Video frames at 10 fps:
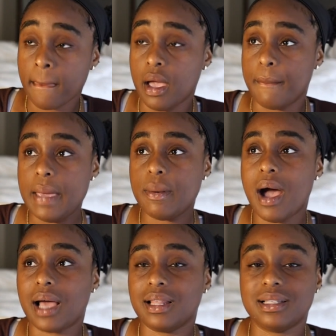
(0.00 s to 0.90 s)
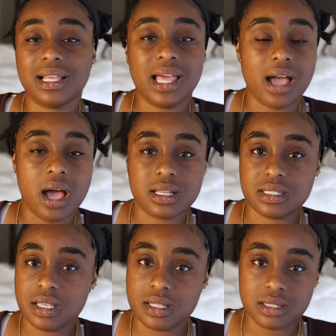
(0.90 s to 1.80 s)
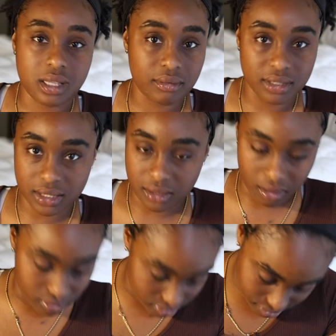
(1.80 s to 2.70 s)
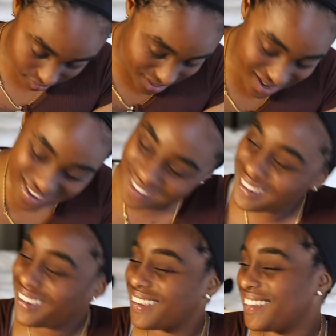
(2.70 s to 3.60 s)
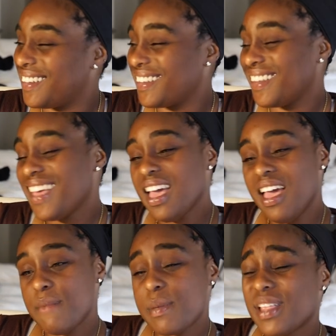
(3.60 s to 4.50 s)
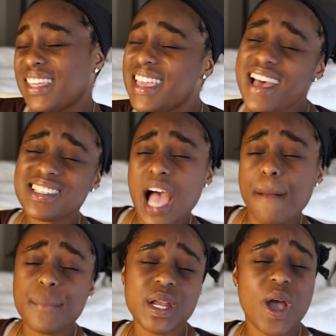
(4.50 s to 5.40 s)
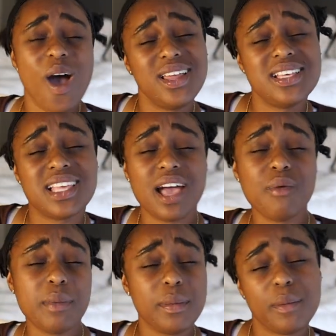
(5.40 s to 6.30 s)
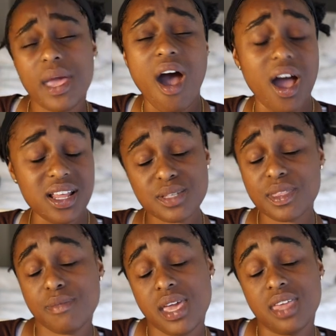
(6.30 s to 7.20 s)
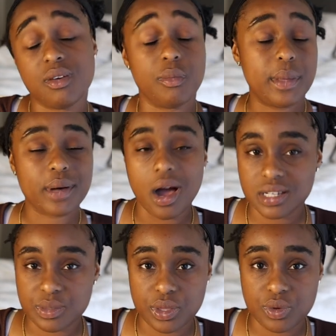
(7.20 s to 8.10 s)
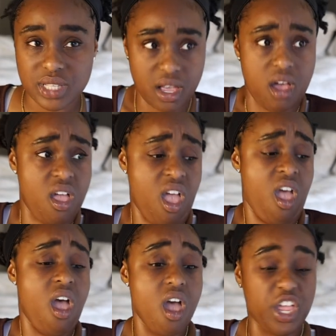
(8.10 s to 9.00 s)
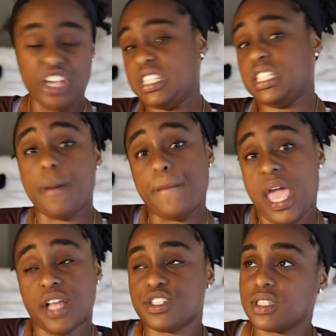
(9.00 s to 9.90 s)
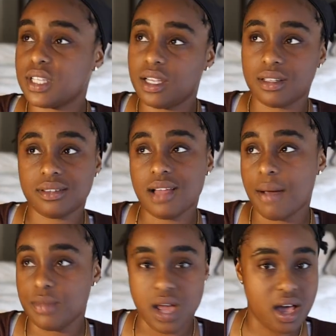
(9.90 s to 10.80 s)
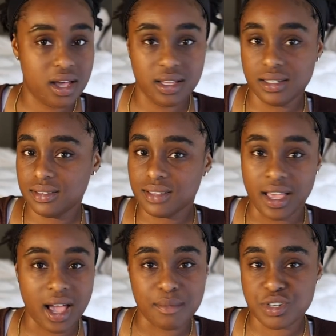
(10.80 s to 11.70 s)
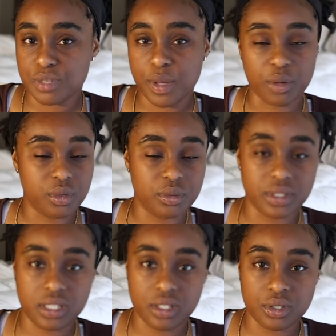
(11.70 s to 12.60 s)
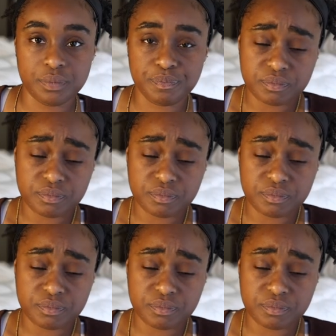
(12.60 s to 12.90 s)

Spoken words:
And people act like they like honesty until they really don't. People are like, yes, I'm pretty honest. Like, I want people to honest with me. And then when people are honest with you, it's like, oh, you're such a bitch. It's like, I'm not. Like, I'm just being real with you.